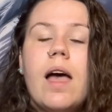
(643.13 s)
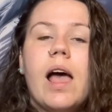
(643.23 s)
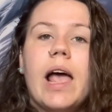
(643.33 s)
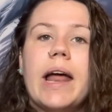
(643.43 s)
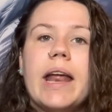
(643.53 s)

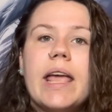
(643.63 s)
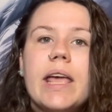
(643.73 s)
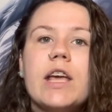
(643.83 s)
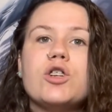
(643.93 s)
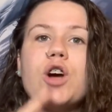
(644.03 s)
and
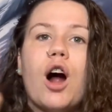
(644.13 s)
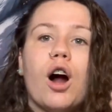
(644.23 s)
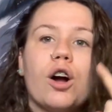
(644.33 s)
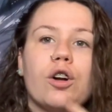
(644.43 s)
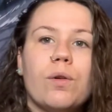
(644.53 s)
he
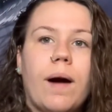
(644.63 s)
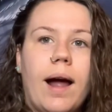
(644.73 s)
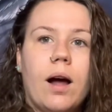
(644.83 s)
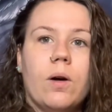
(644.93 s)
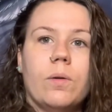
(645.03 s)
turned
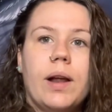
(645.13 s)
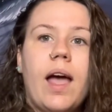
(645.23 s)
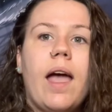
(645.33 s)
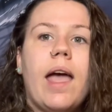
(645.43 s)
around